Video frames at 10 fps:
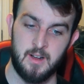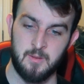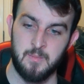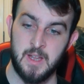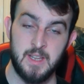
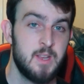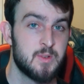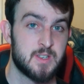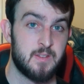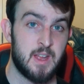Um,
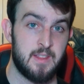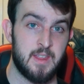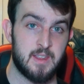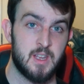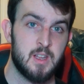and he was
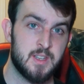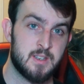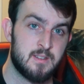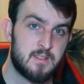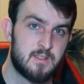at, at like
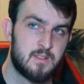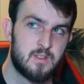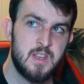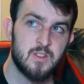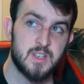
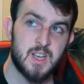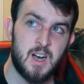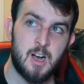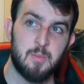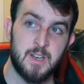near
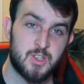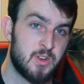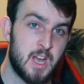the top,